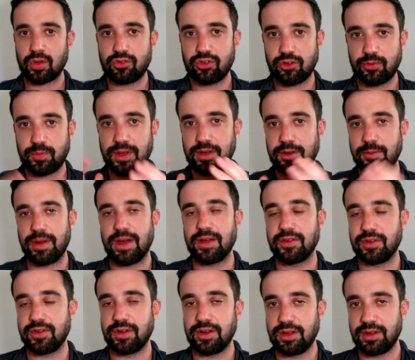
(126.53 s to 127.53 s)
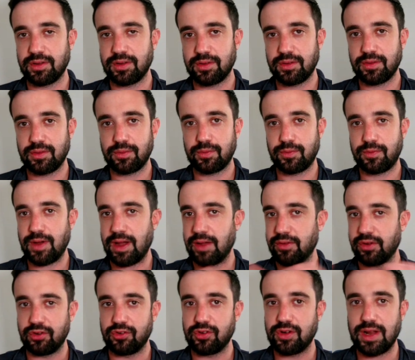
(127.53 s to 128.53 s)
just by depositing
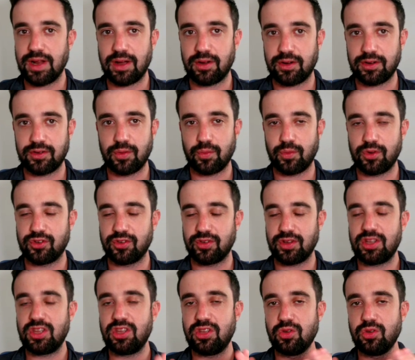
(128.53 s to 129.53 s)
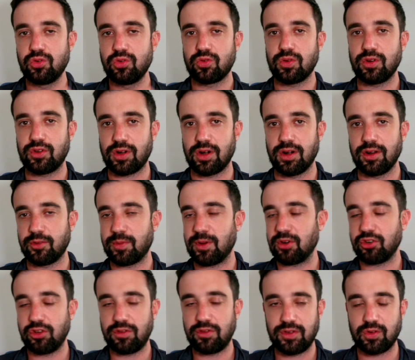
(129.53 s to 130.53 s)
$500, which is a huge return,
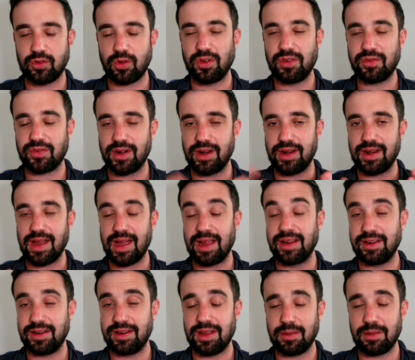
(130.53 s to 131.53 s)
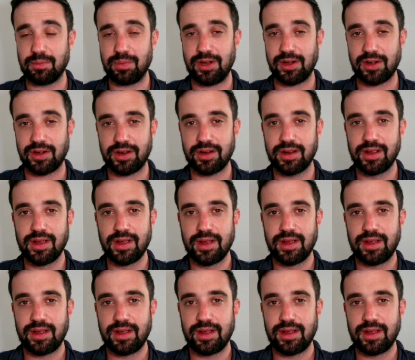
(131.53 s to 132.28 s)
especially if it's only for a 90-day period.